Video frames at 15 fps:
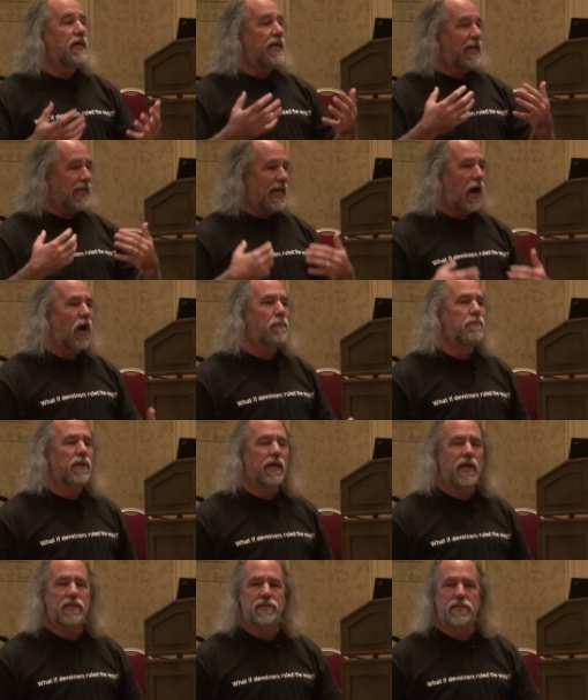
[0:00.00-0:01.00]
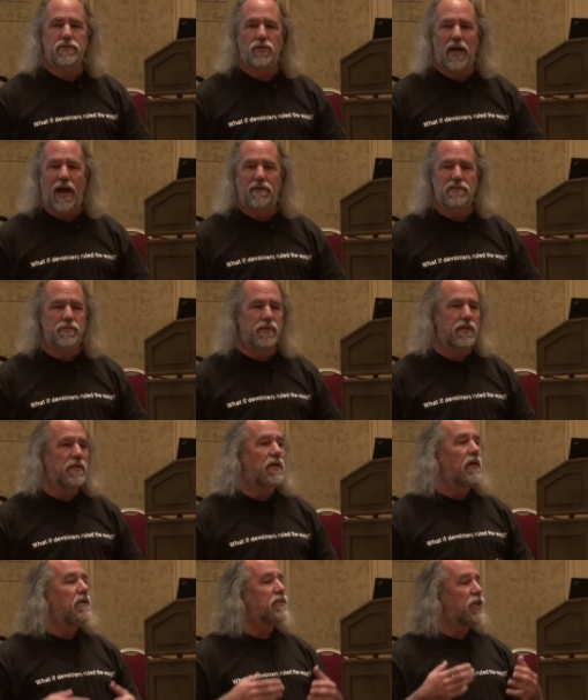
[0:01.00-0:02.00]
in our place as
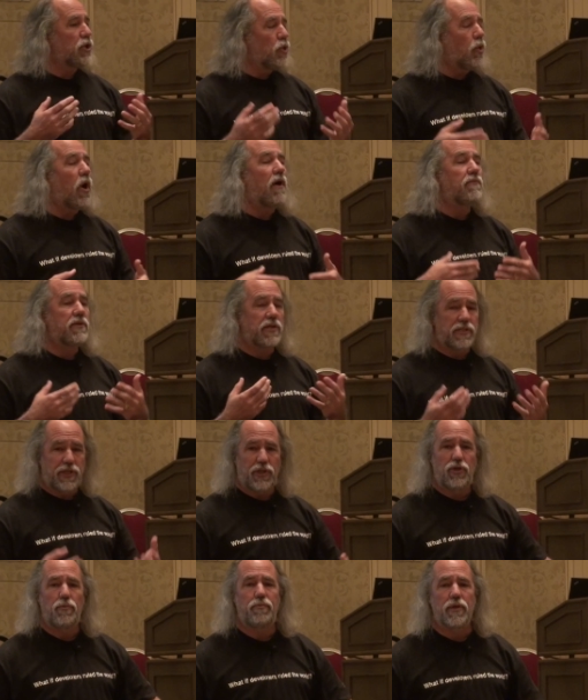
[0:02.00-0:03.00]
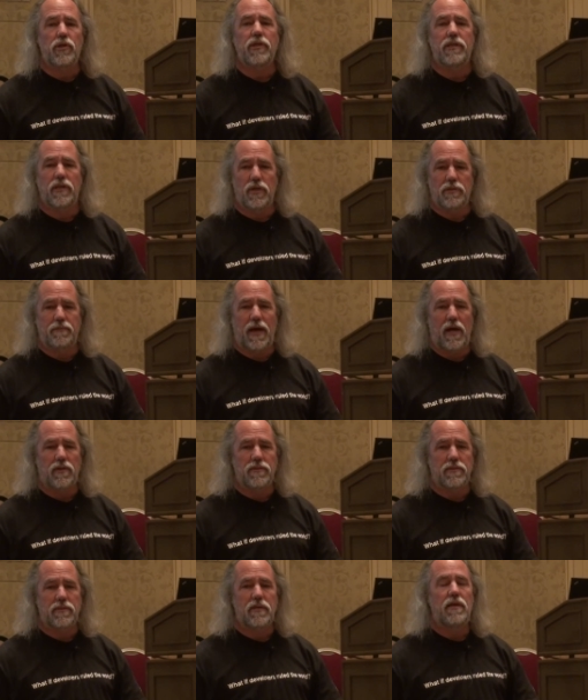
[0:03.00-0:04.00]
craftsmen to go off and continue building those
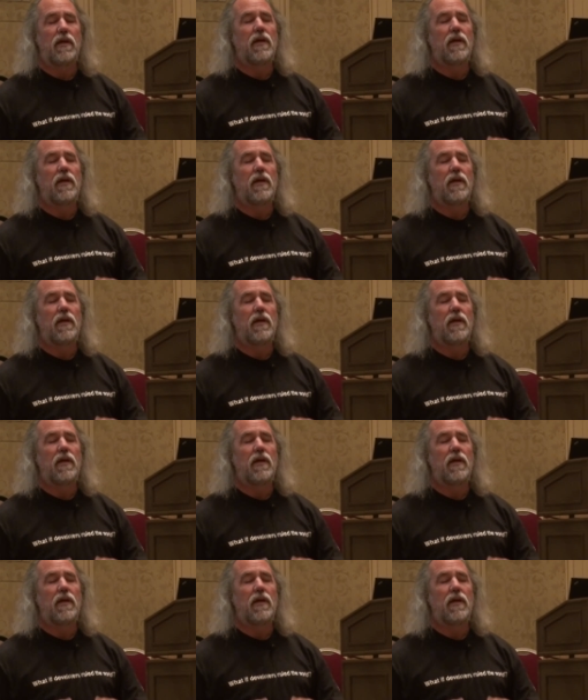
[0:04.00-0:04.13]
mountains,